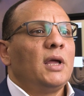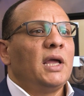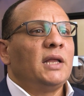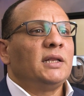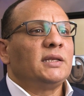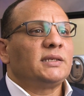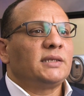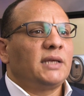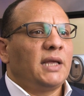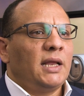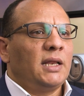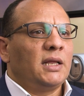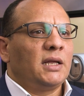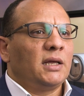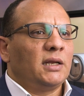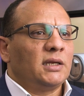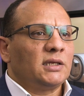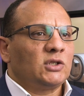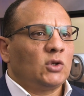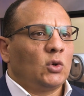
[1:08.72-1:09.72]
in scaling
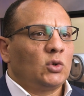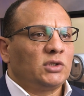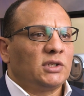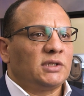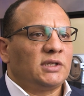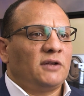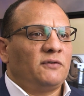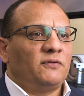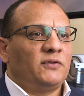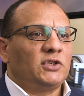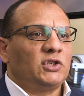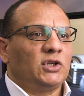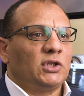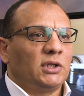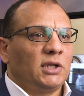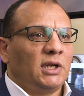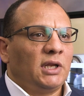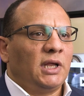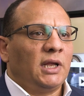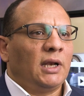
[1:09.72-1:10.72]
resources
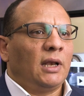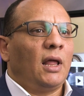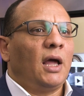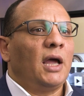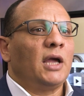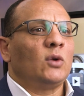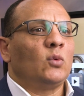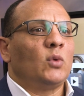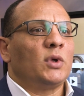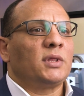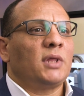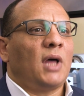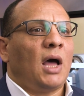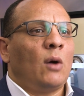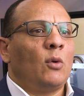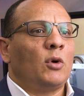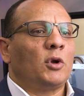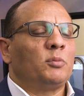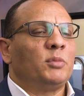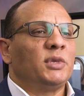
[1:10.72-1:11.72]
efficiently in line with
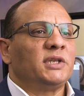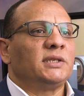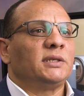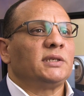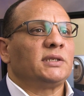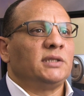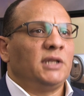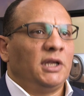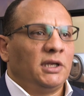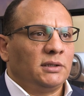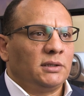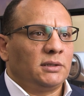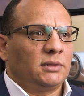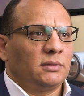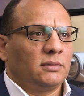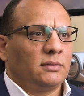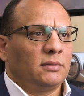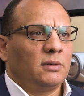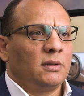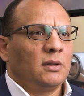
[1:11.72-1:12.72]
our business needs.
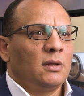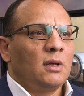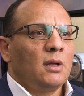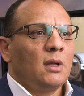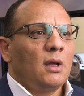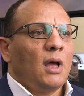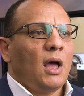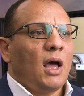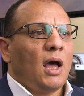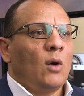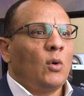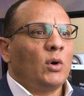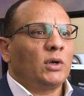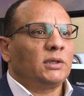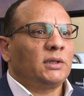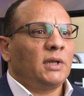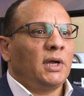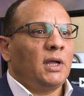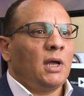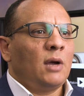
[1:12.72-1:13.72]
Our
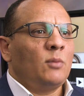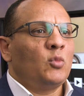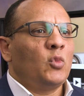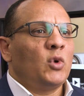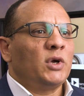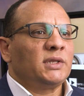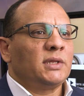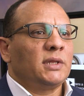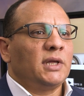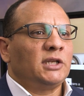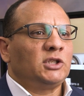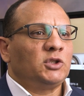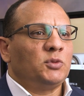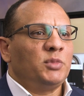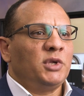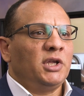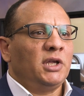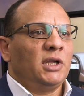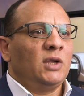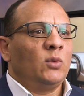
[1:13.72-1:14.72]
tie-up with
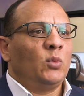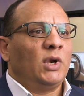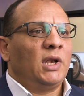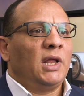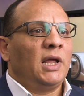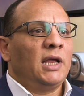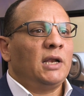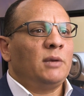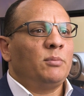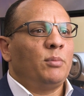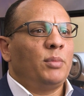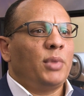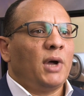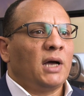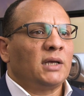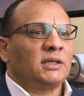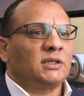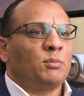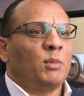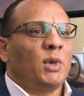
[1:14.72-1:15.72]
HPE will help
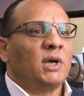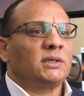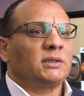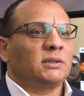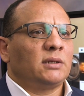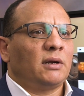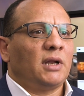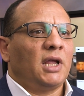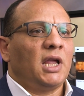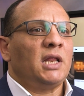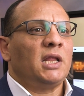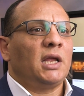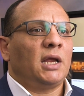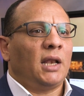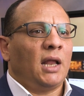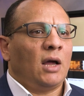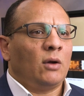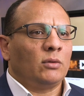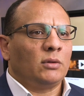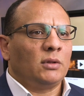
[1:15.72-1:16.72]
us master any
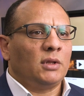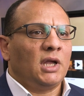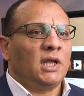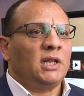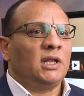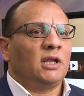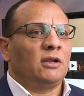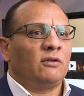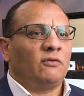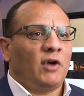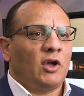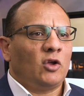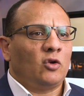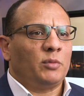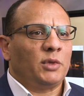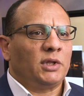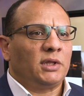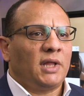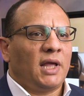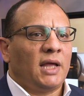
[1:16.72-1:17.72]
cloud, any
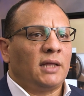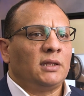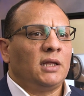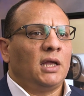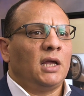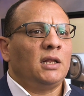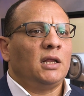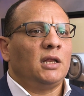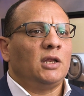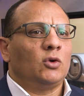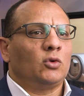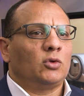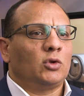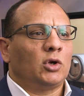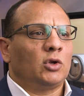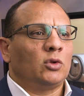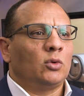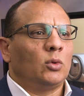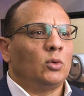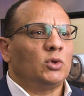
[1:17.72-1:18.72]
environment, and any new
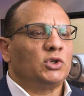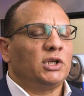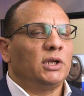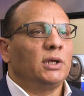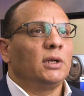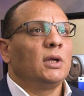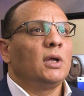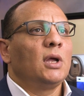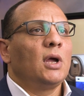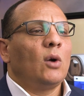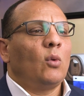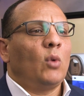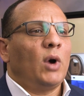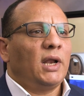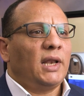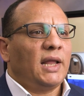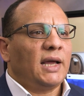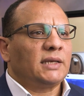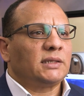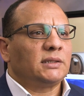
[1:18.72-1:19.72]
technology
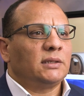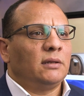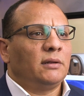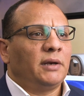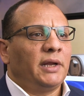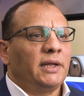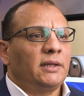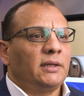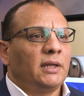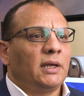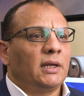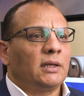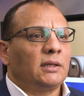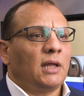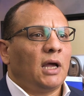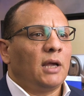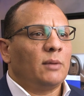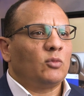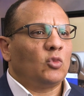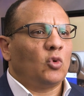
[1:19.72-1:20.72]
while accelerating
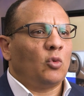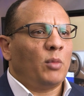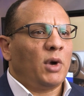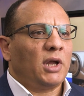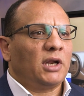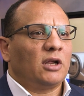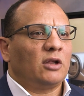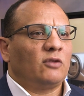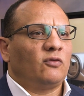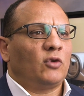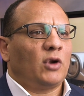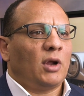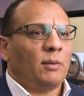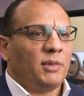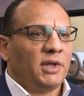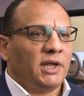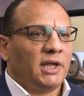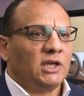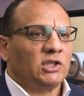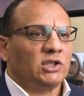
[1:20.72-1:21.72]
time to market for
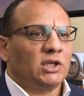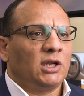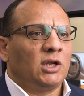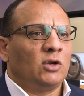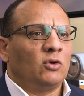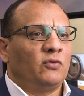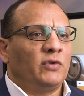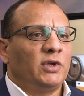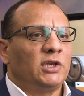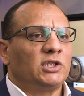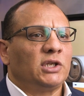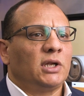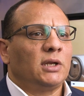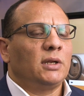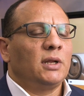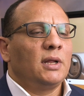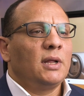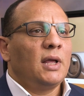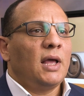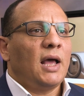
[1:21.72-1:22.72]
application
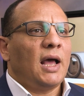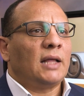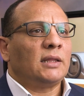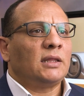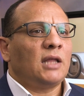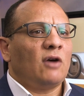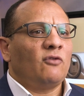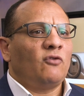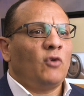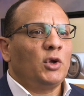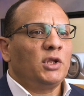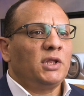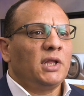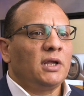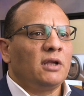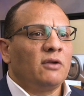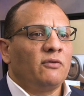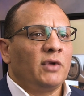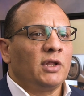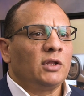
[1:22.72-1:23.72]
innovation and
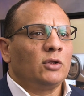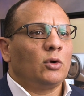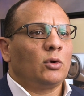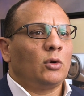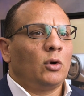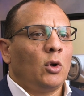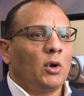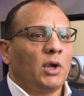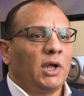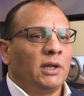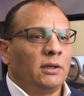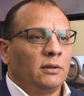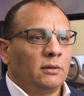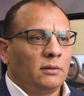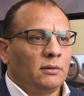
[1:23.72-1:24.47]
avoiding vendor lock-in.